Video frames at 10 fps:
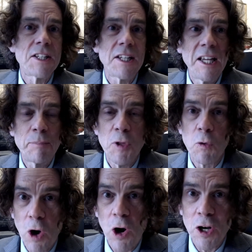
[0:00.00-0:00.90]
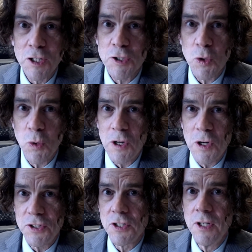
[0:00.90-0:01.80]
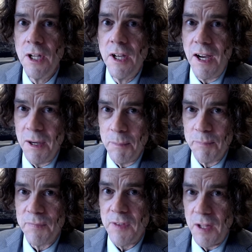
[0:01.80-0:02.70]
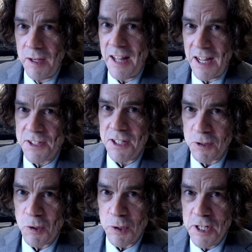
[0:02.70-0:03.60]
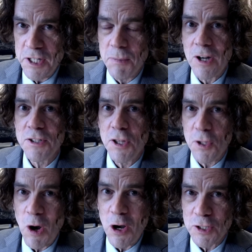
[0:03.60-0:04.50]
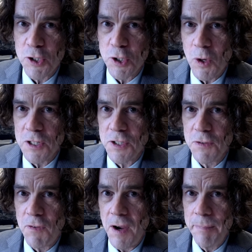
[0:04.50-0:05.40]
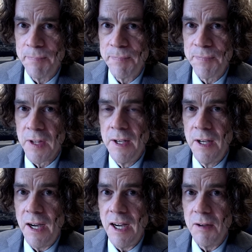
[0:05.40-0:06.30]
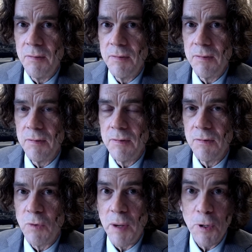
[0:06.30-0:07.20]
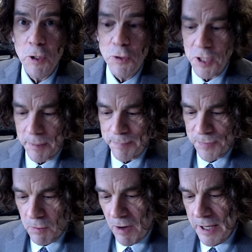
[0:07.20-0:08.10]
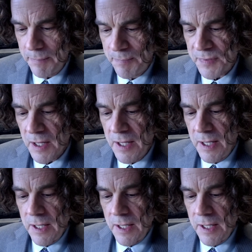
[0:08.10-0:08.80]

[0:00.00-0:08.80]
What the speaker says: is to keep the wrong sorts, that's in quotation marks, the wrong sorts from reproducing, right?